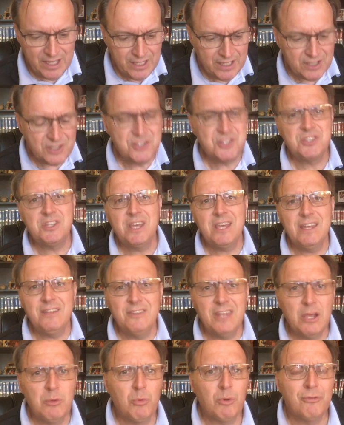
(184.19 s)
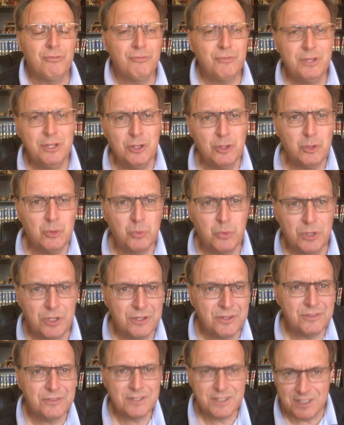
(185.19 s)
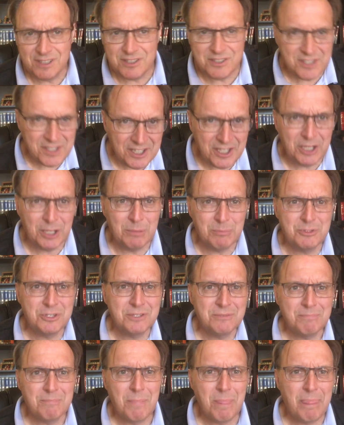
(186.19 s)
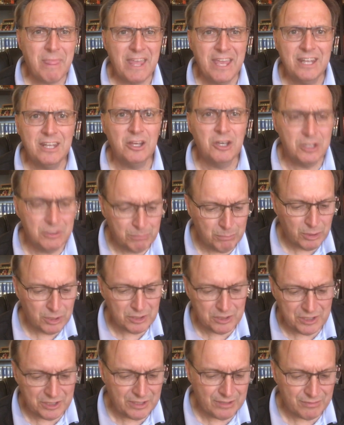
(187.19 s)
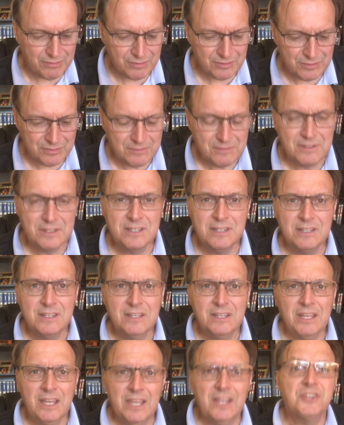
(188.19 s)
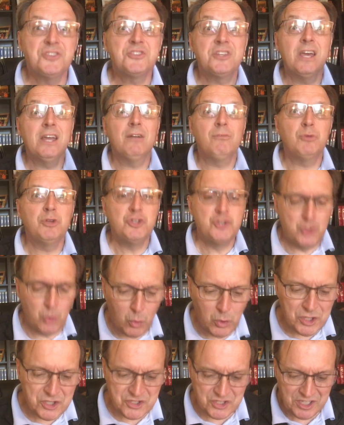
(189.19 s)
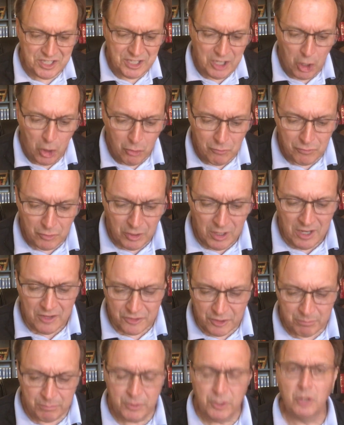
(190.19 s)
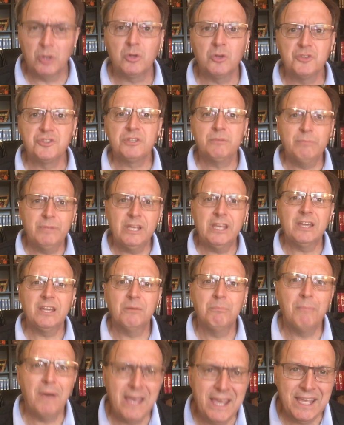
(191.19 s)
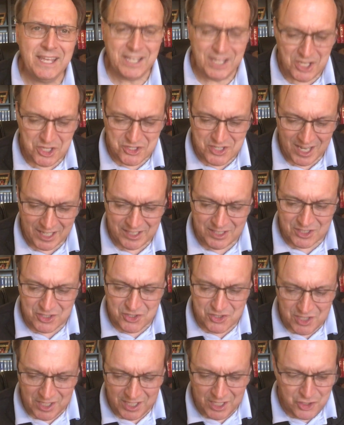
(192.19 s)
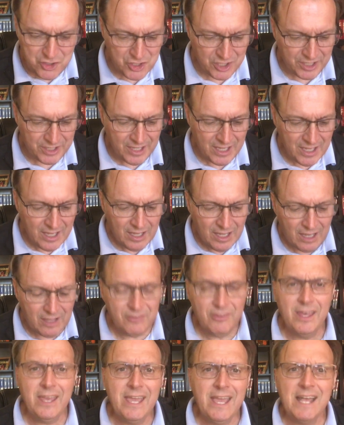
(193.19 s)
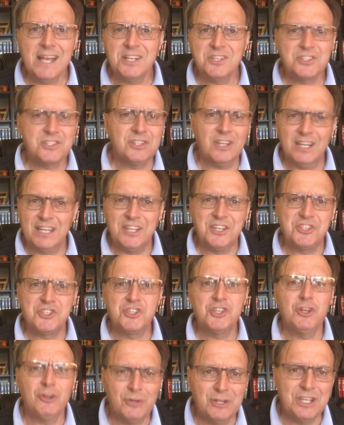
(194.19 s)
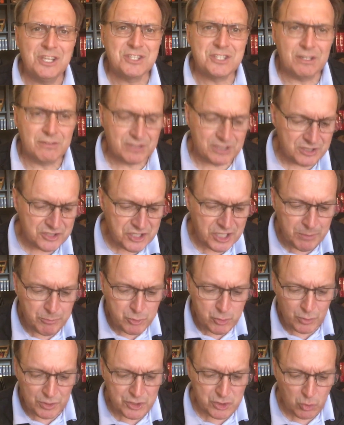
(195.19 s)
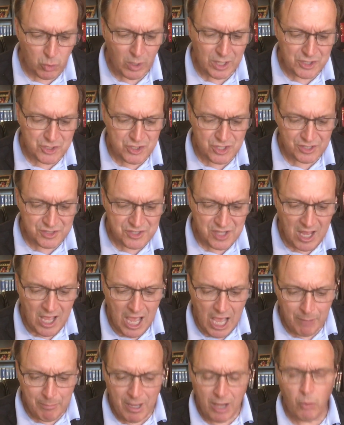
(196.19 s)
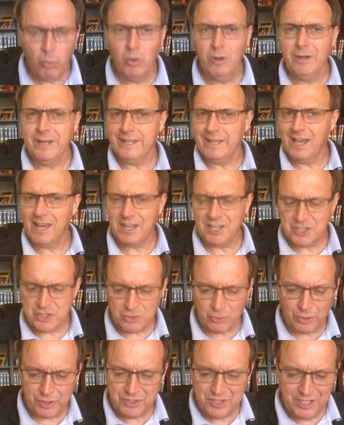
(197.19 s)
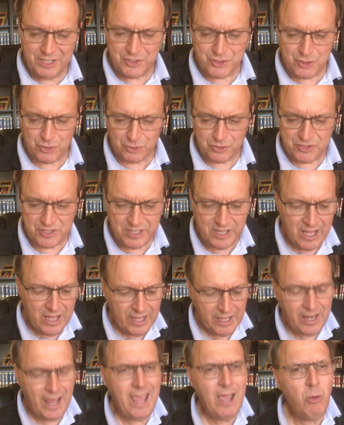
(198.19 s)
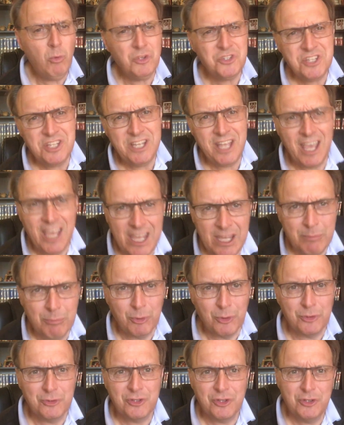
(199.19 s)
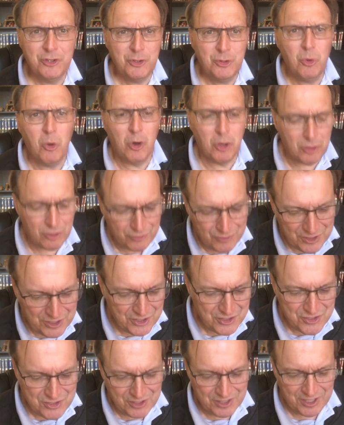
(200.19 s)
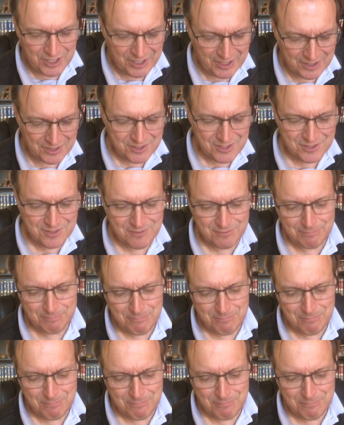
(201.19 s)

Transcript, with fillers: Instead, they were filled with contempt and unbelief. Instead of rejoicing over the miracles and being amazed at his teaching, uh, they asked a series of contemptuous questions about where he got his credentials and, and how was he able to do all of these things.